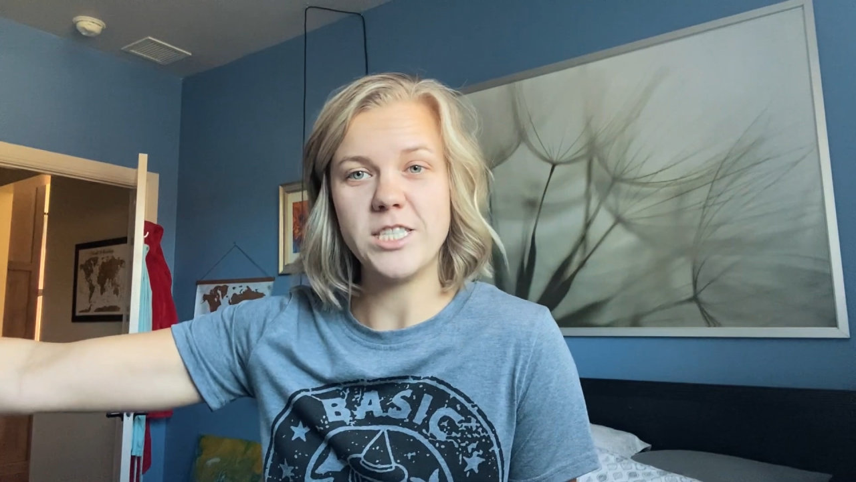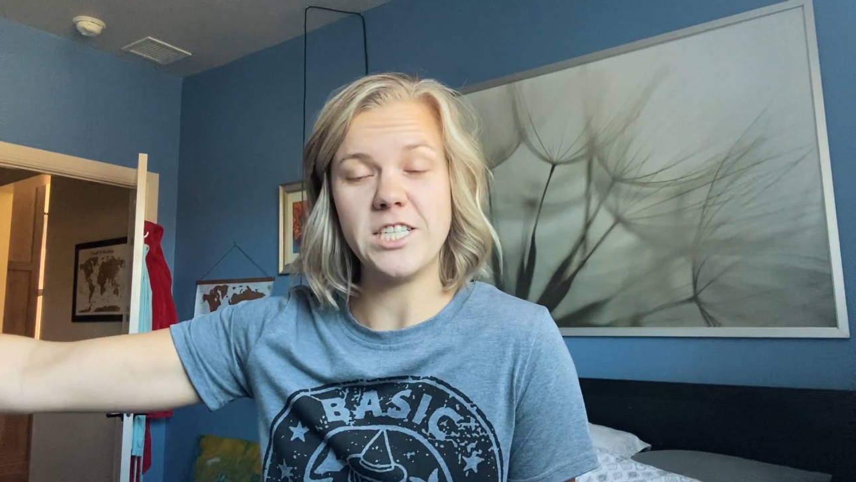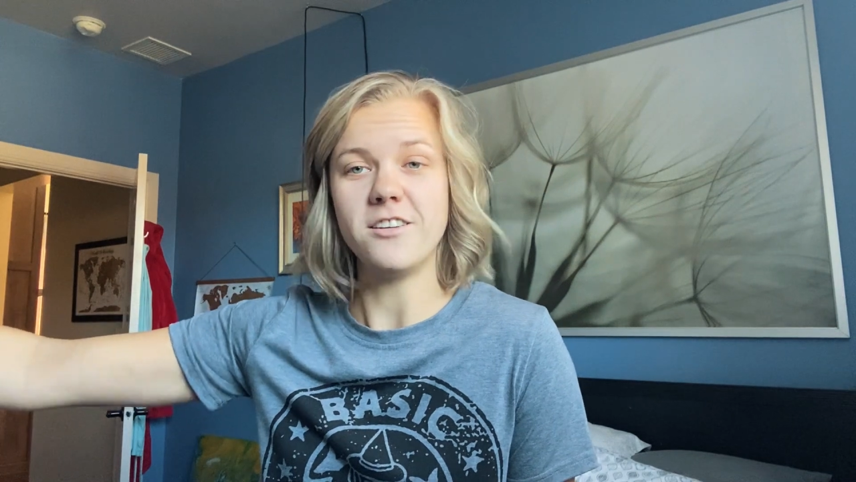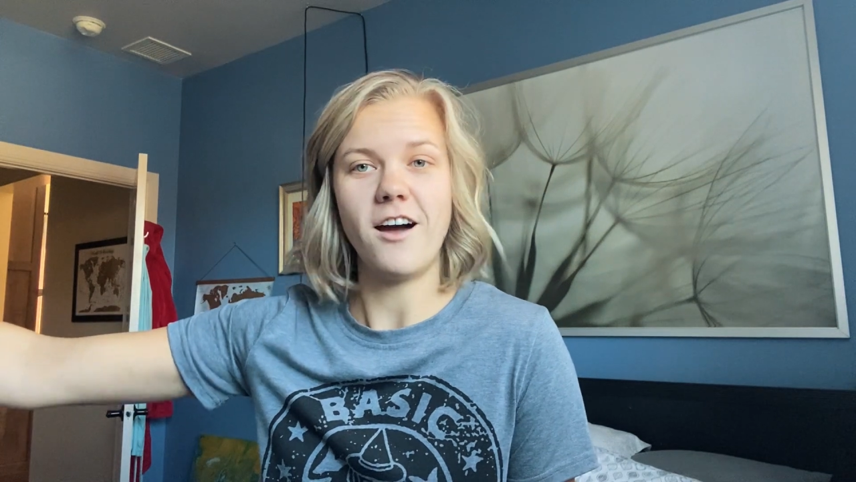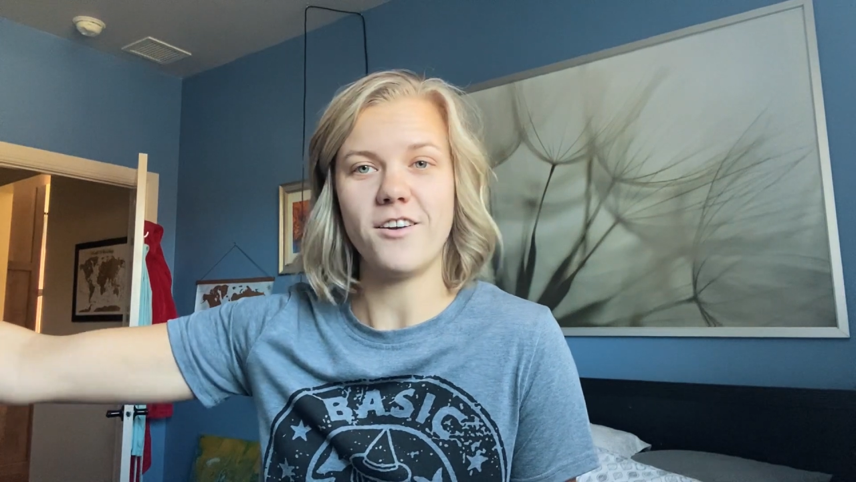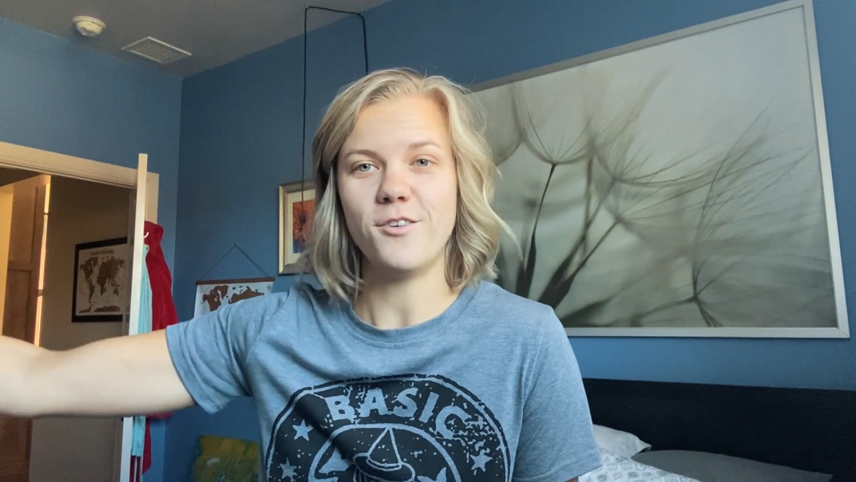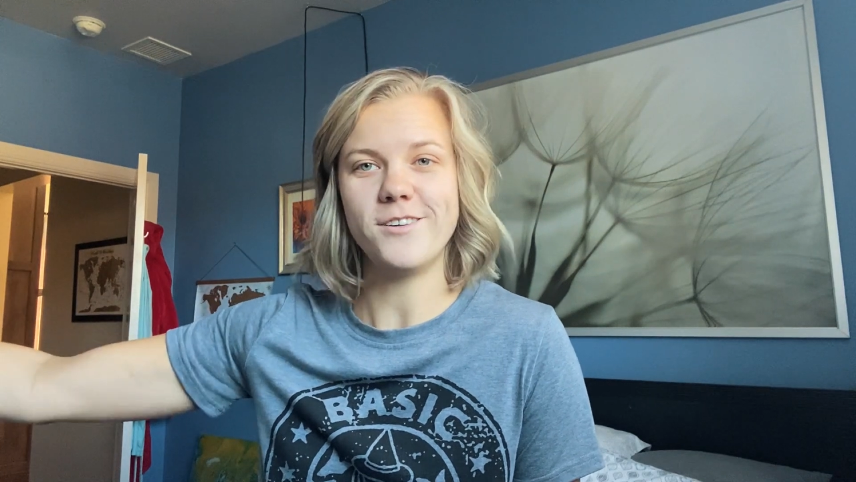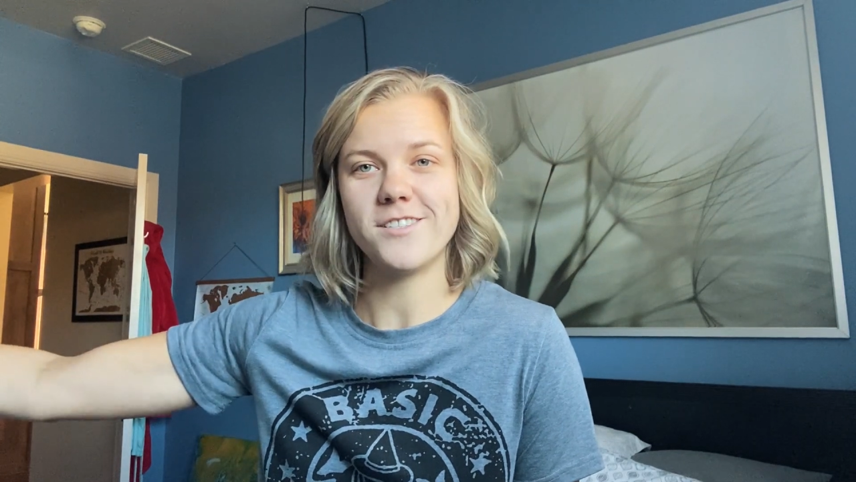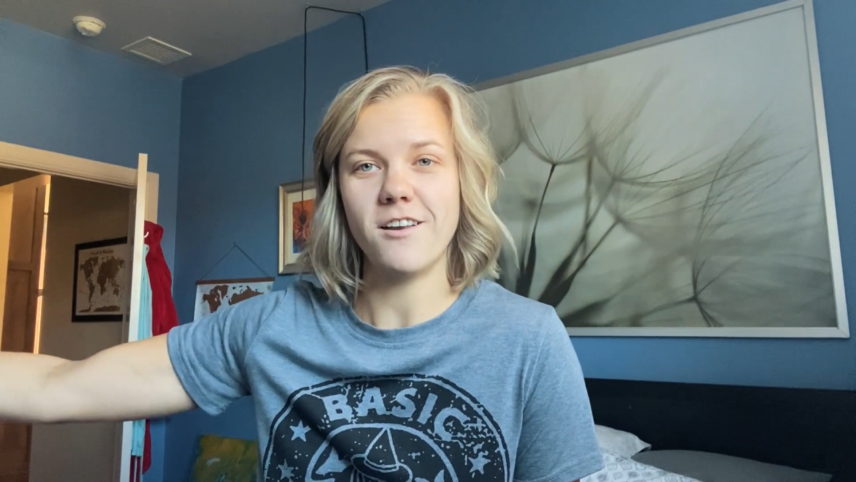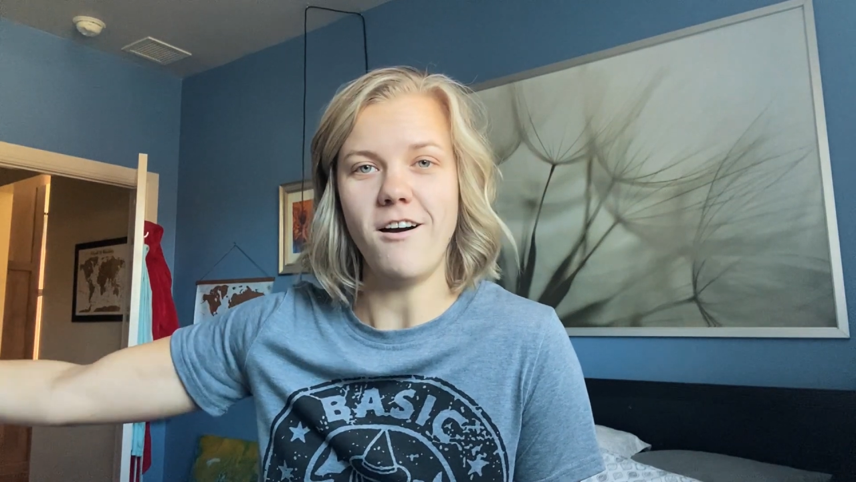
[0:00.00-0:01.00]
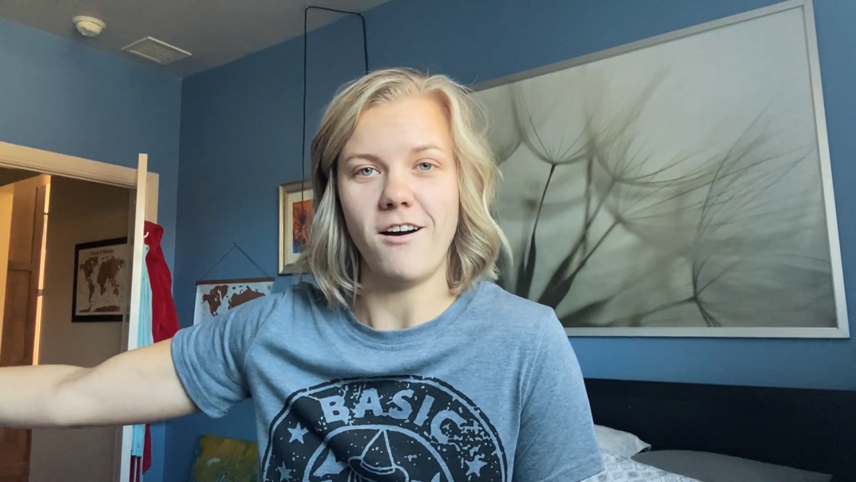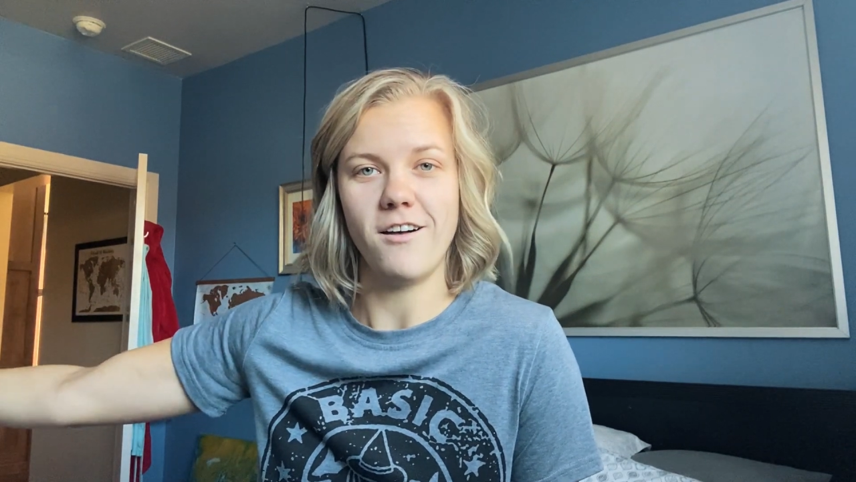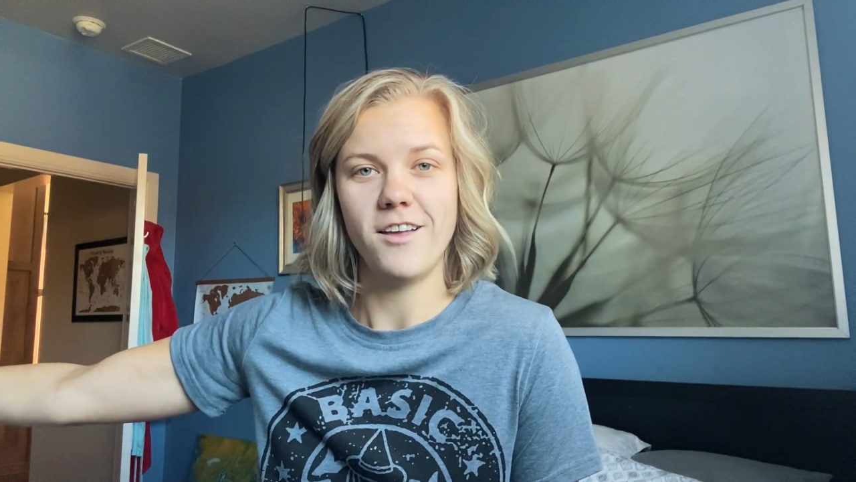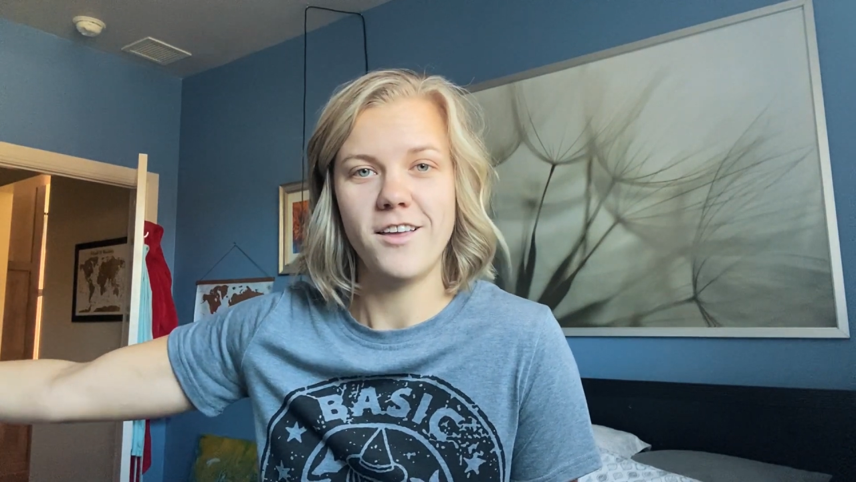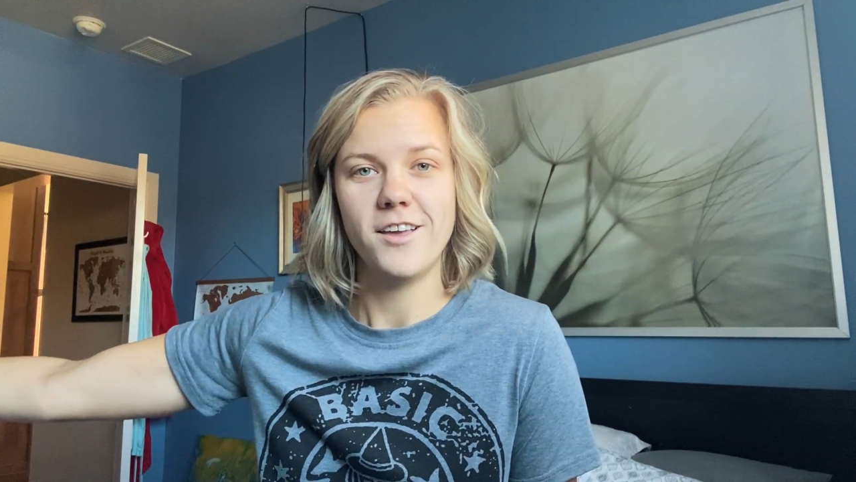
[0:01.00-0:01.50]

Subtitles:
did not notice at all.